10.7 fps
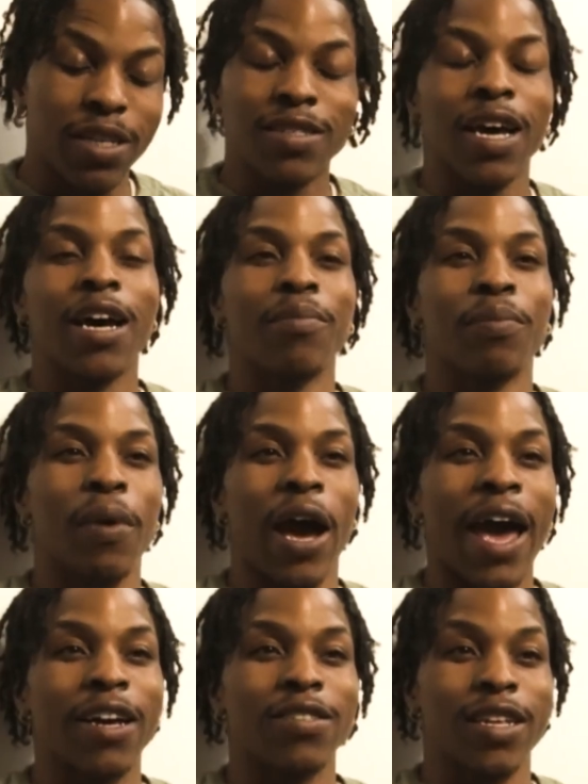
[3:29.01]
time
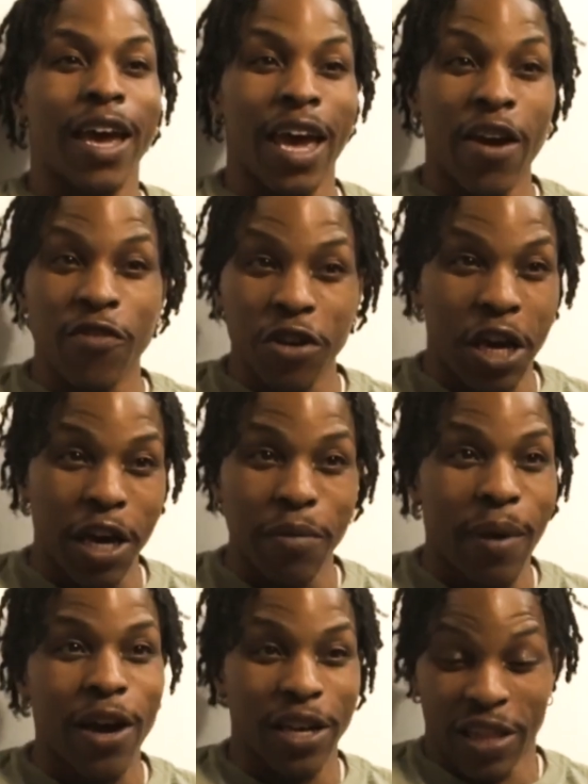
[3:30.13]
acts that ever came
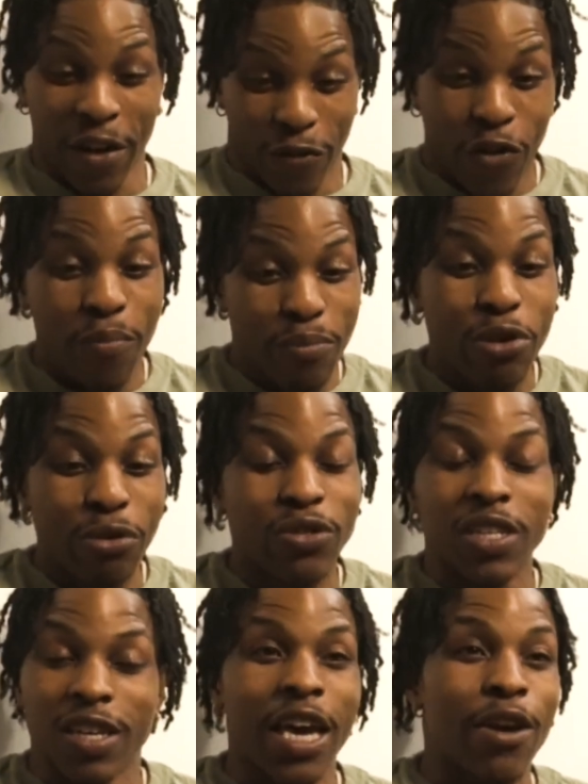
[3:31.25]
out that from
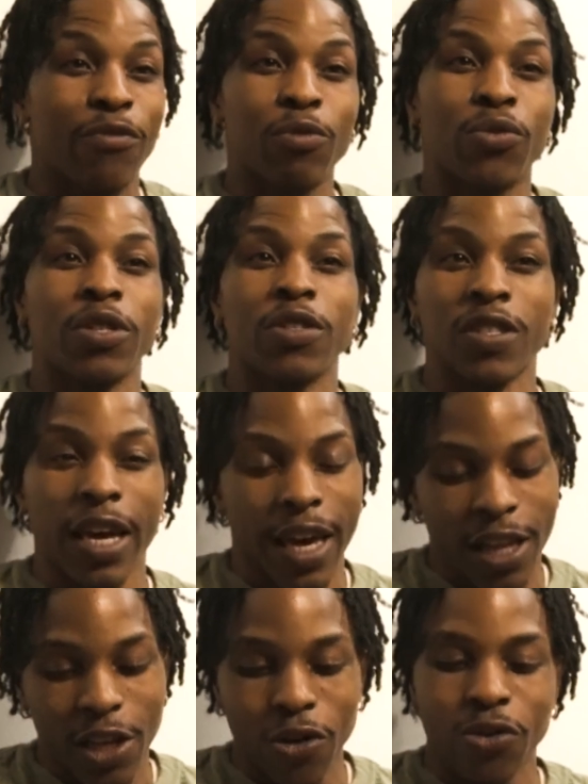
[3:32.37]
music came from Queens, like
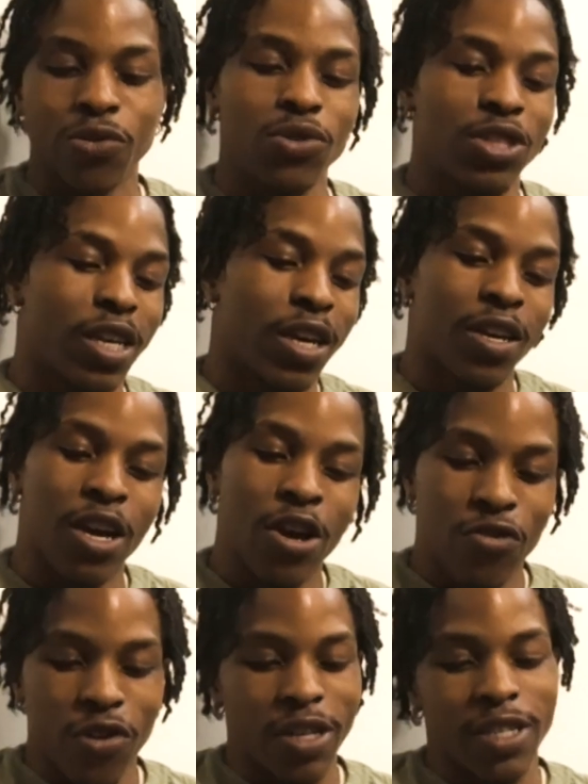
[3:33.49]
LL Cool J,
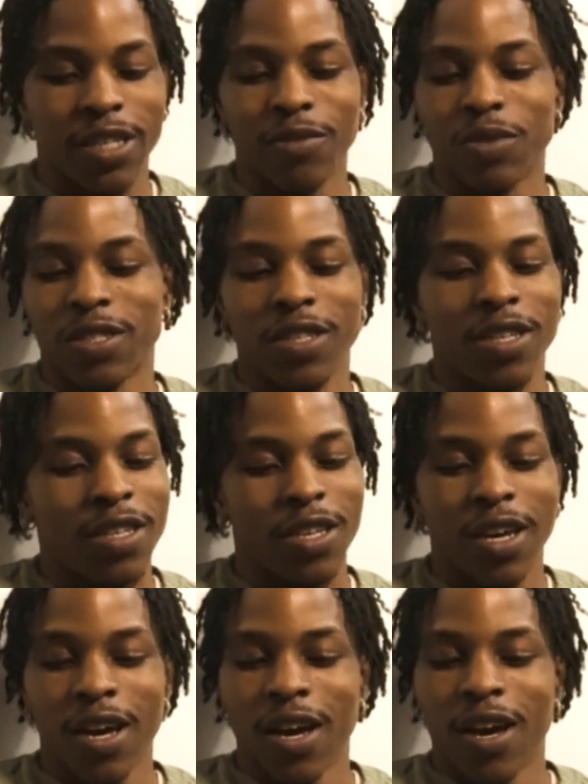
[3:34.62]
Run DMC,
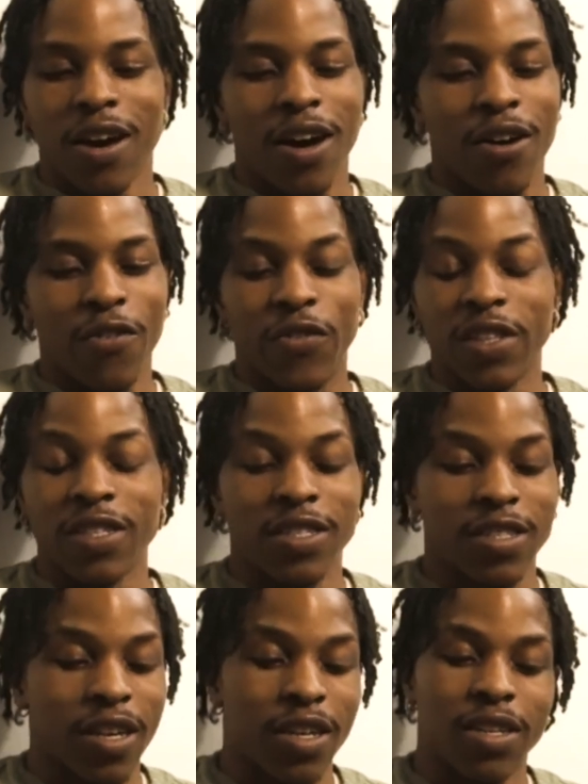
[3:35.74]
50
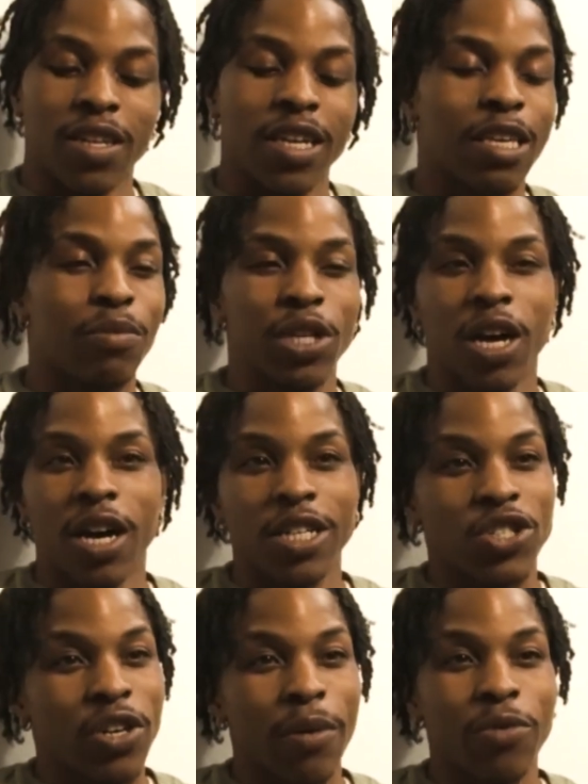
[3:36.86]
Cent, Nicki Minaj,
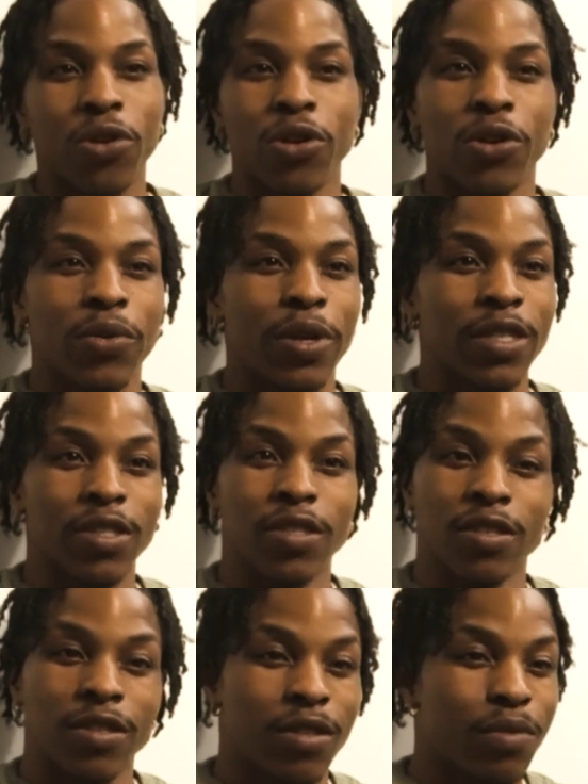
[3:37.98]
Tribe Called
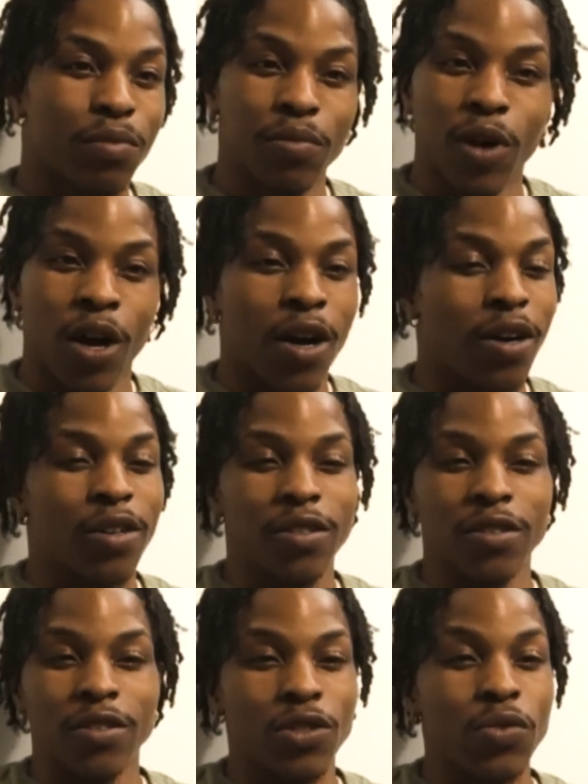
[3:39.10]
Quest,
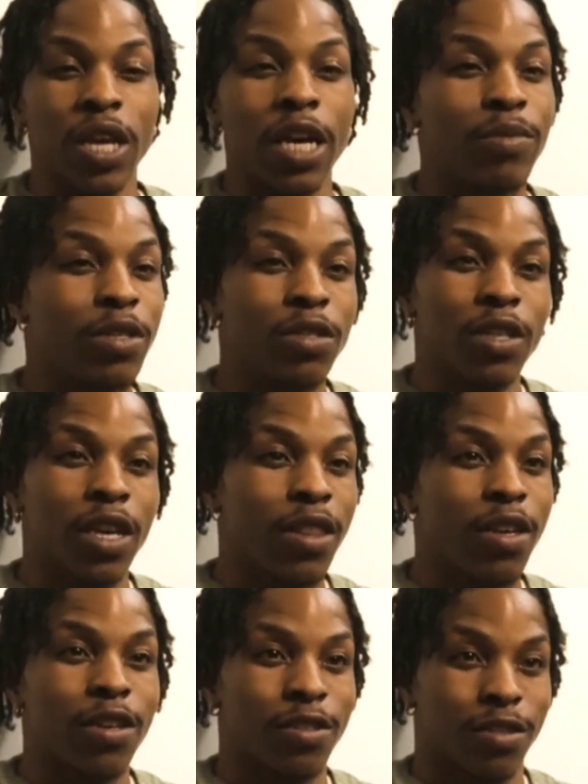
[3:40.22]
you name it, they're there.